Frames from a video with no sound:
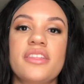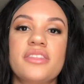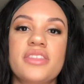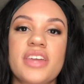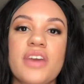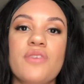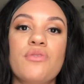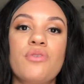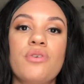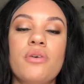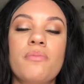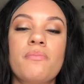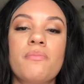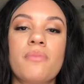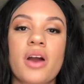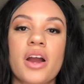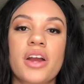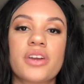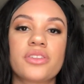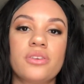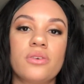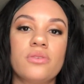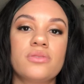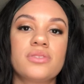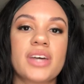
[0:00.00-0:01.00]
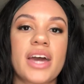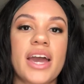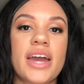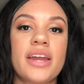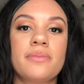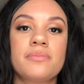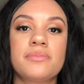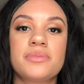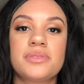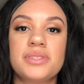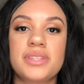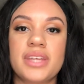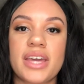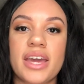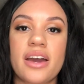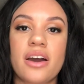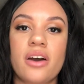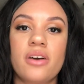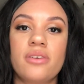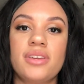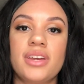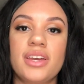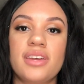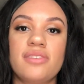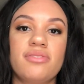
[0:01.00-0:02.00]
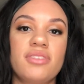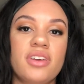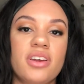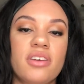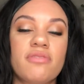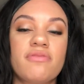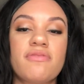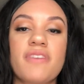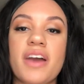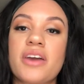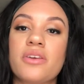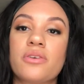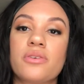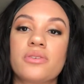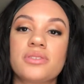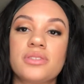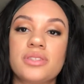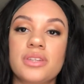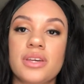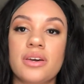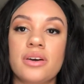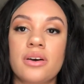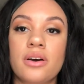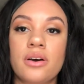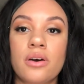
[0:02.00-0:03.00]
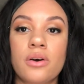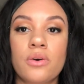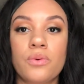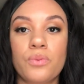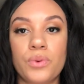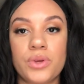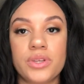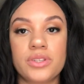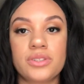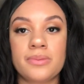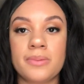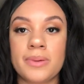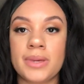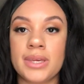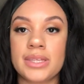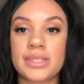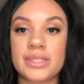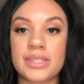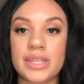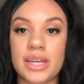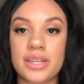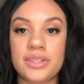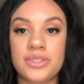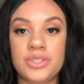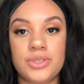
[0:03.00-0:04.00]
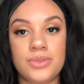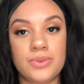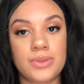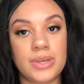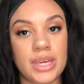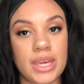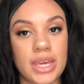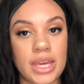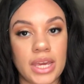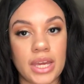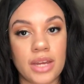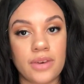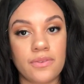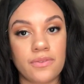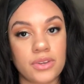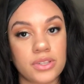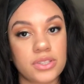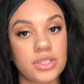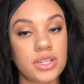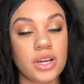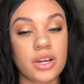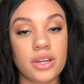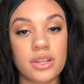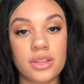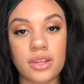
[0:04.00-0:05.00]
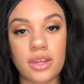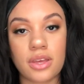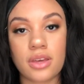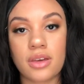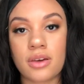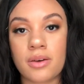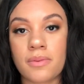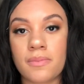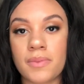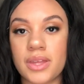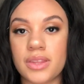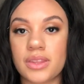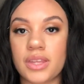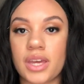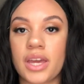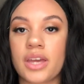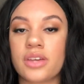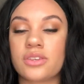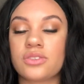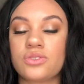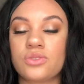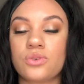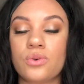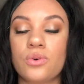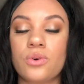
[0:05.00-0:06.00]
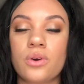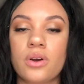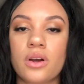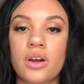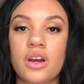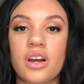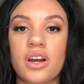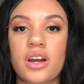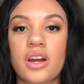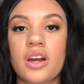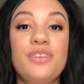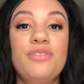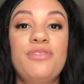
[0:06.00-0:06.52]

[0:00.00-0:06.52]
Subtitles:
They will mark those items down in their final sale, which means that you can't return them in like a store.